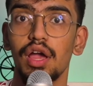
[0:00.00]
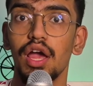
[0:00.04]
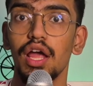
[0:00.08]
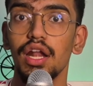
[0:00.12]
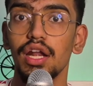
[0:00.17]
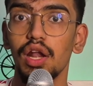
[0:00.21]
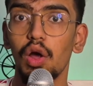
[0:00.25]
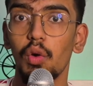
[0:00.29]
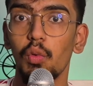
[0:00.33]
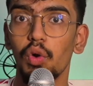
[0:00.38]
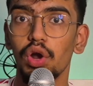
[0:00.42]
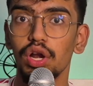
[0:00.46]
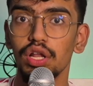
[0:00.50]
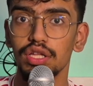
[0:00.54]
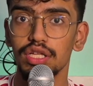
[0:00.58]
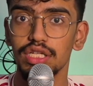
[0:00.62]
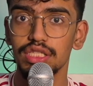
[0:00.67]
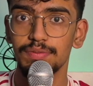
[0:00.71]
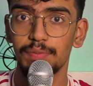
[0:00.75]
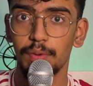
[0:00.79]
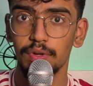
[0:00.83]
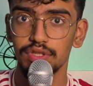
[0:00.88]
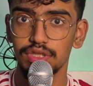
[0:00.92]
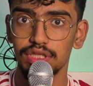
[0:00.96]
Now, what are these
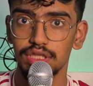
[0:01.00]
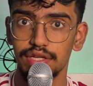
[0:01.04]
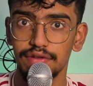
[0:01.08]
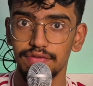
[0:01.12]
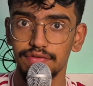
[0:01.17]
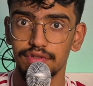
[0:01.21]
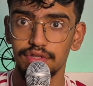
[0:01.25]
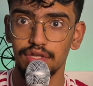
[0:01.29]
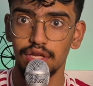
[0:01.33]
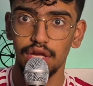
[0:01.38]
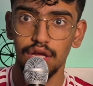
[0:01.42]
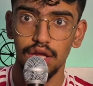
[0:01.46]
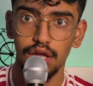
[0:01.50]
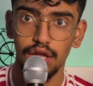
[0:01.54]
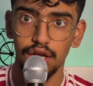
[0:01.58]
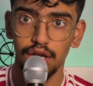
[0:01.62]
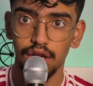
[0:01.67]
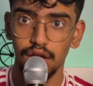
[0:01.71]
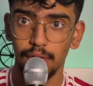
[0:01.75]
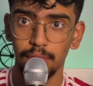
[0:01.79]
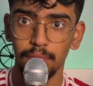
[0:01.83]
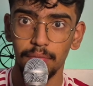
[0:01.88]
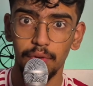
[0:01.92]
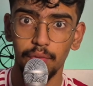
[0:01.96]
positives?
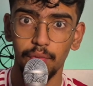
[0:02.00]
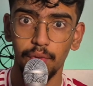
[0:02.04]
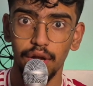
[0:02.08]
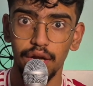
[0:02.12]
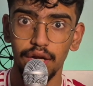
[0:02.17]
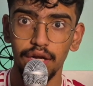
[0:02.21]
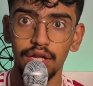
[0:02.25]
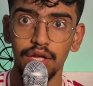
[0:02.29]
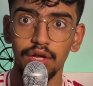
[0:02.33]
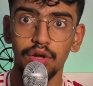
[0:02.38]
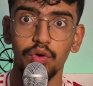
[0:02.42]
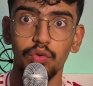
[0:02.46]
Number one,